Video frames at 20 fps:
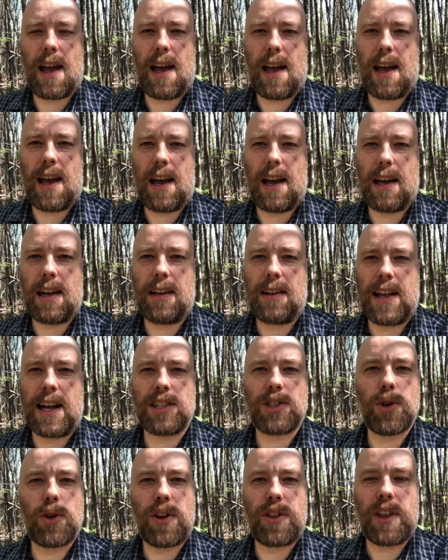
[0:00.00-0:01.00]
and
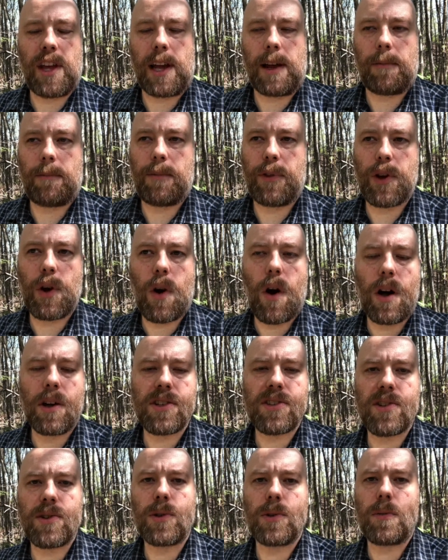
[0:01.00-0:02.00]
that sort of thing. They're
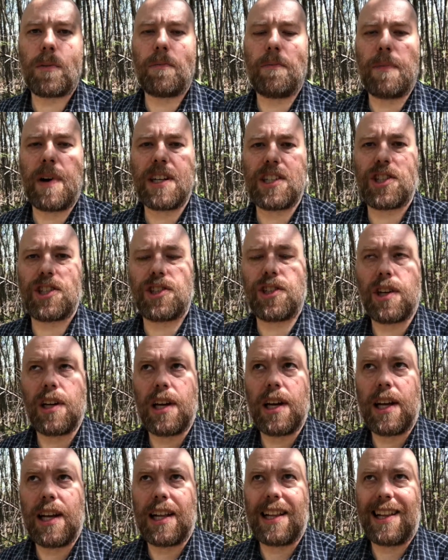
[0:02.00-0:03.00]
also much
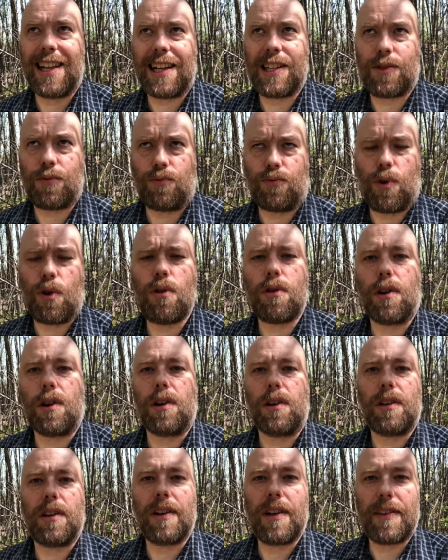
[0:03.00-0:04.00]
less
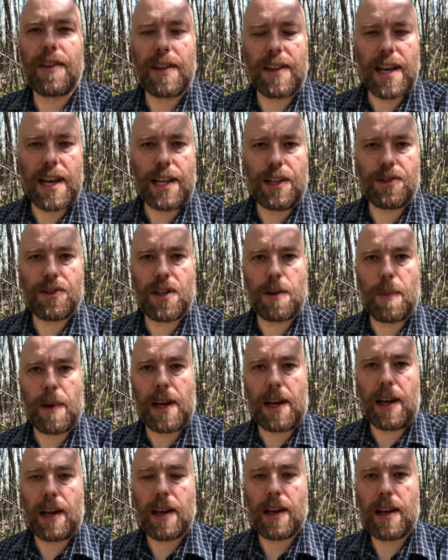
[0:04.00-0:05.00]
rural than they used to
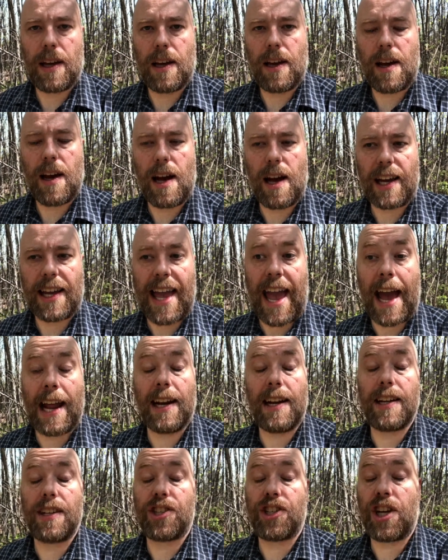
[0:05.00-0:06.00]
be.
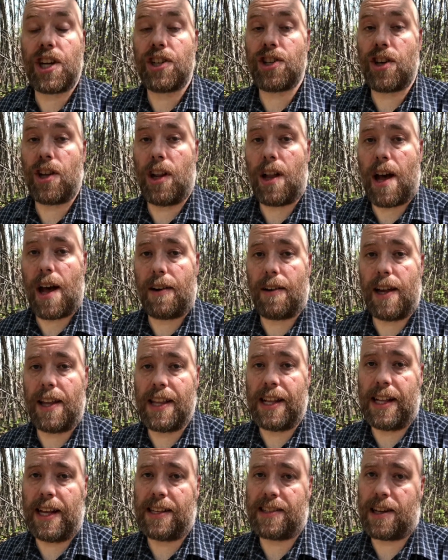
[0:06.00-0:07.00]
Canada's changed a lot in
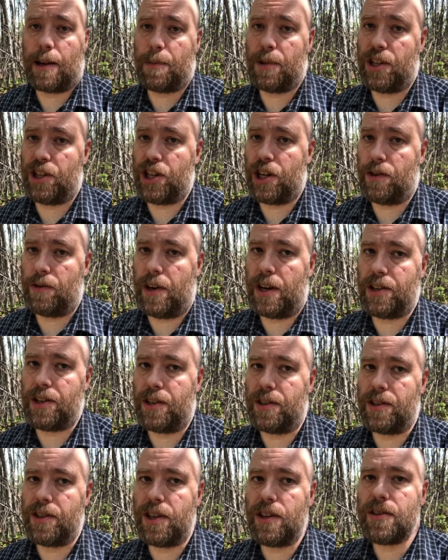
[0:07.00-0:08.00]
the last couple of
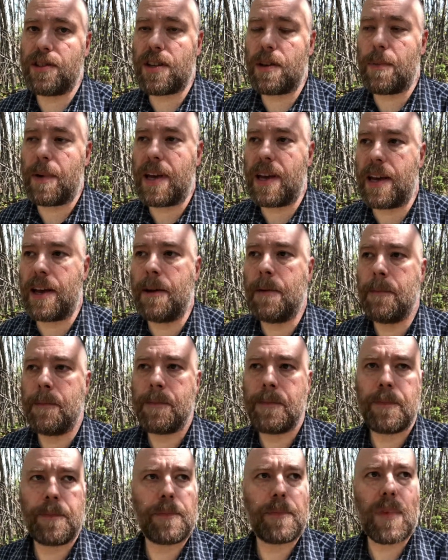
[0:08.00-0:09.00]
generations. It used to be
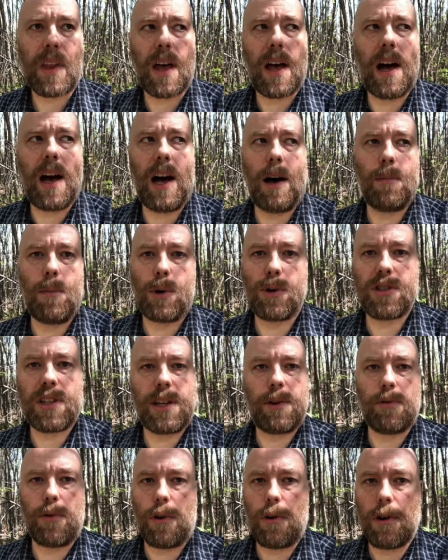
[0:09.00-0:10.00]

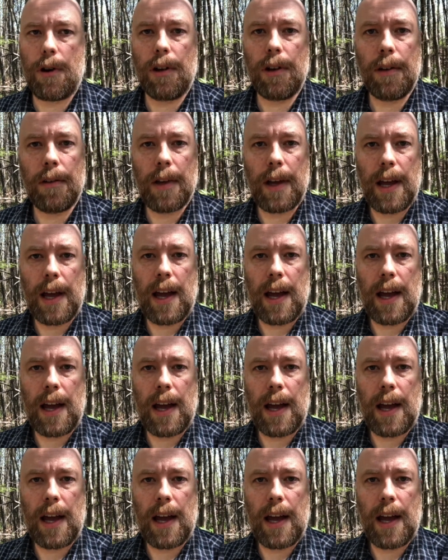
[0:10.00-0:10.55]
mostly rural,